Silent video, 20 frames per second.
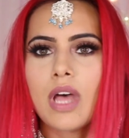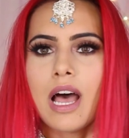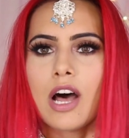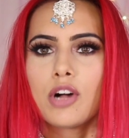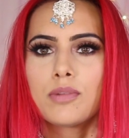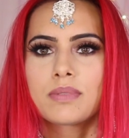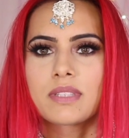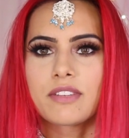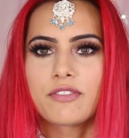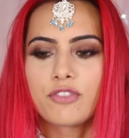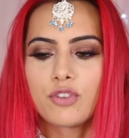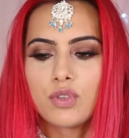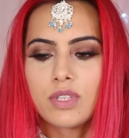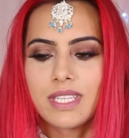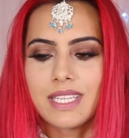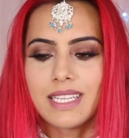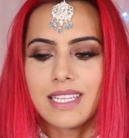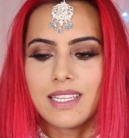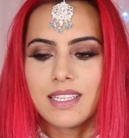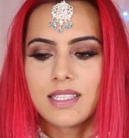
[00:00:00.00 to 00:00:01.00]
helps if you
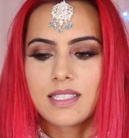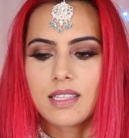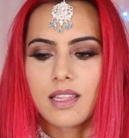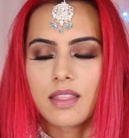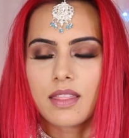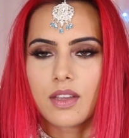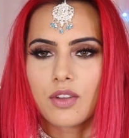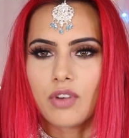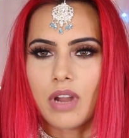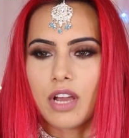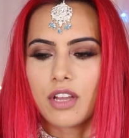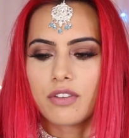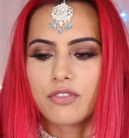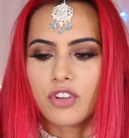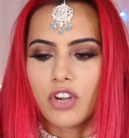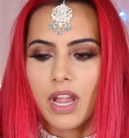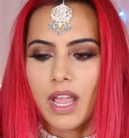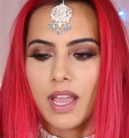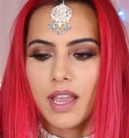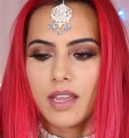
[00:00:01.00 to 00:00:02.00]
tease the crown of
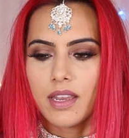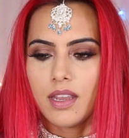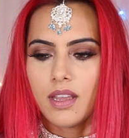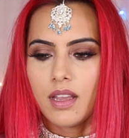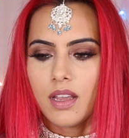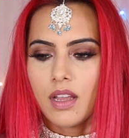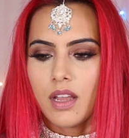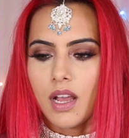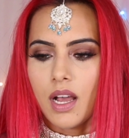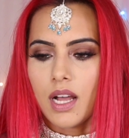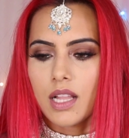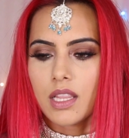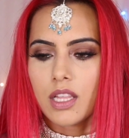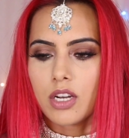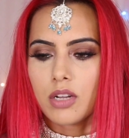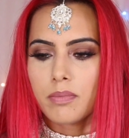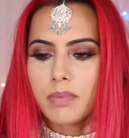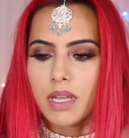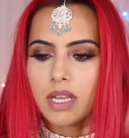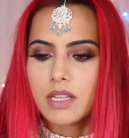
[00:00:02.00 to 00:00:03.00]
your head a
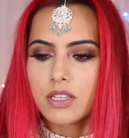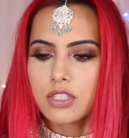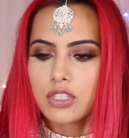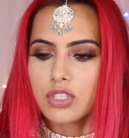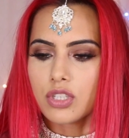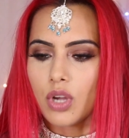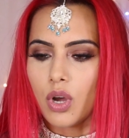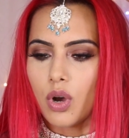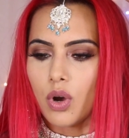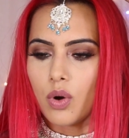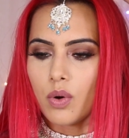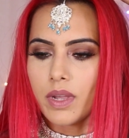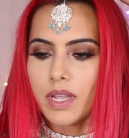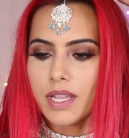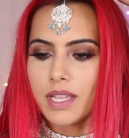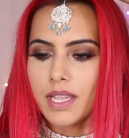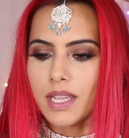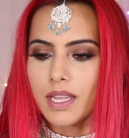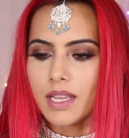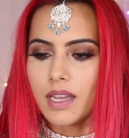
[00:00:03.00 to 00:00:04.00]
little bit so
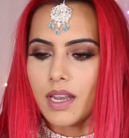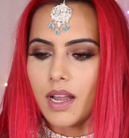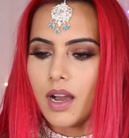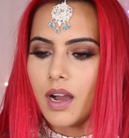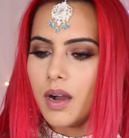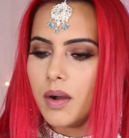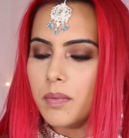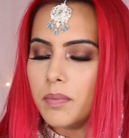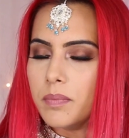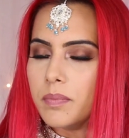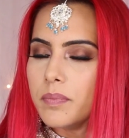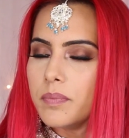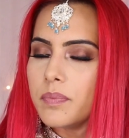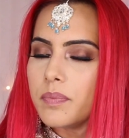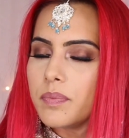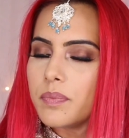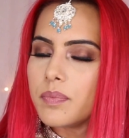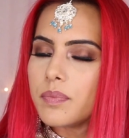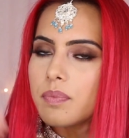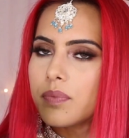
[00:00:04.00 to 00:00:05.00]
it can,
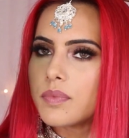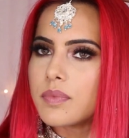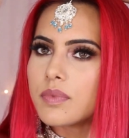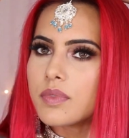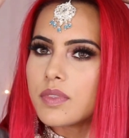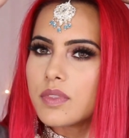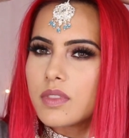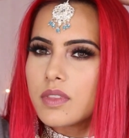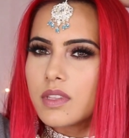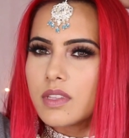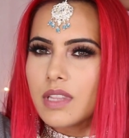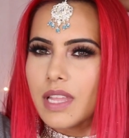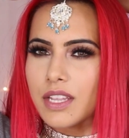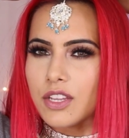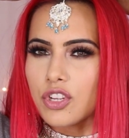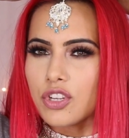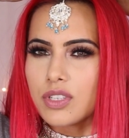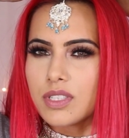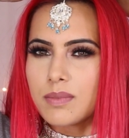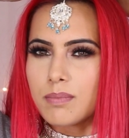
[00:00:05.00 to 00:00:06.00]

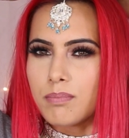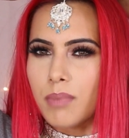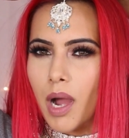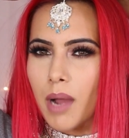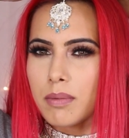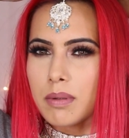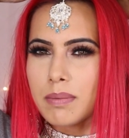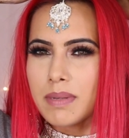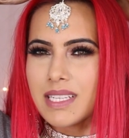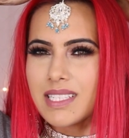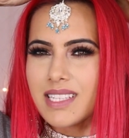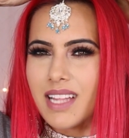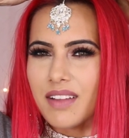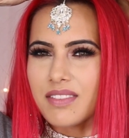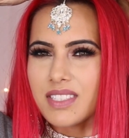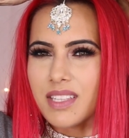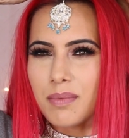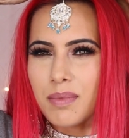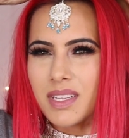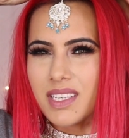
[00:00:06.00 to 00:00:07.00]
like your bobby pins have
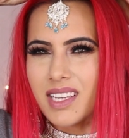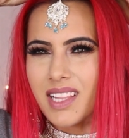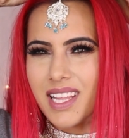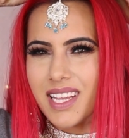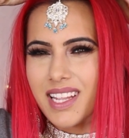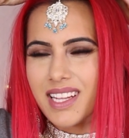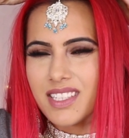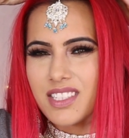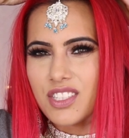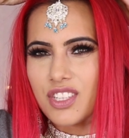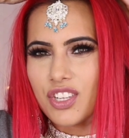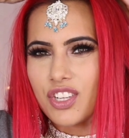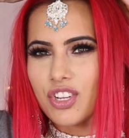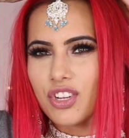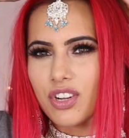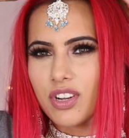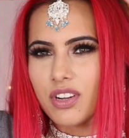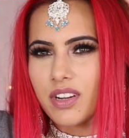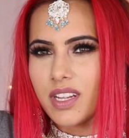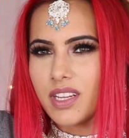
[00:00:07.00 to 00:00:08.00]
something to like get
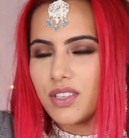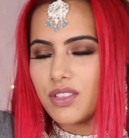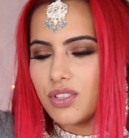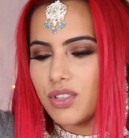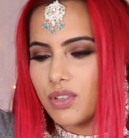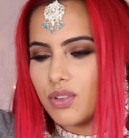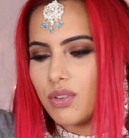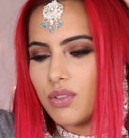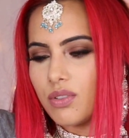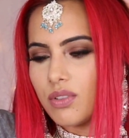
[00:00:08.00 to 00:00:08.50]
secure into.